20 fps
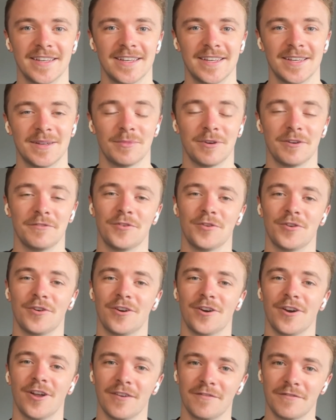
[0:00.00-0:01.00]
but if you're
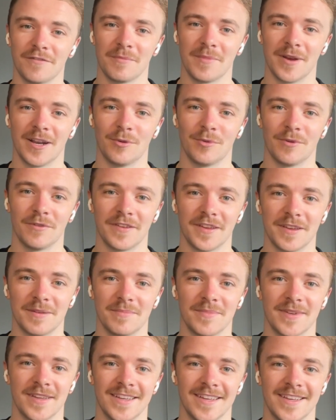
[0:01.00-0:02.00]
not familiar with him,
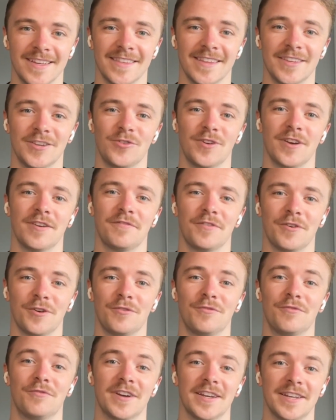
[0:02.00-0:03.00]
then you're in for a
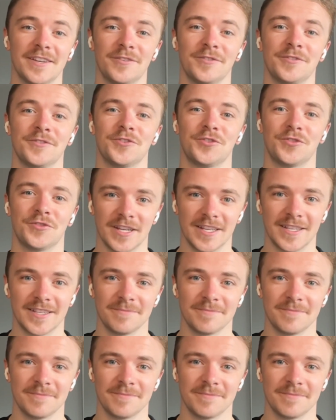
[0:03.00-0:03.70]
real treat.